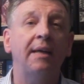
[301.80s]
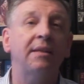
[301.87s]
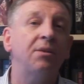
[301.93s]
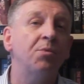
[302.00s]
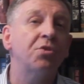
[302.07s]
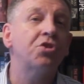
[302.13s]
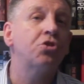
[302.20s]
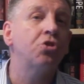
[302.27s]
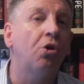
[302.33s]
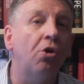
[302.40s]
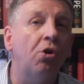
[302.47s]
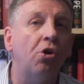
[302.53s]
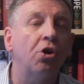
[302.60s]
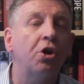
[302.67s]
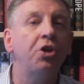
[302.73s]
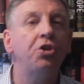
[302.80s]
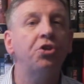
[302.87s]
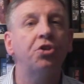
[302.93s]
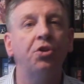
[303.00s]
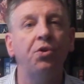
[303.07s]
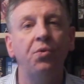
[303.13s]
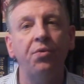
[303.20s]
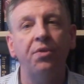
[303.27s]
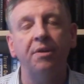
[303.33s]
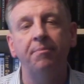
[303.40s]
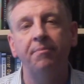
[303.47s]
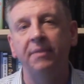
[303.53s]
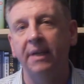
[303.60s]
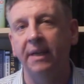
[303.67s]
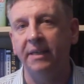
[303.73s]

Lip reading: as I was talking to them,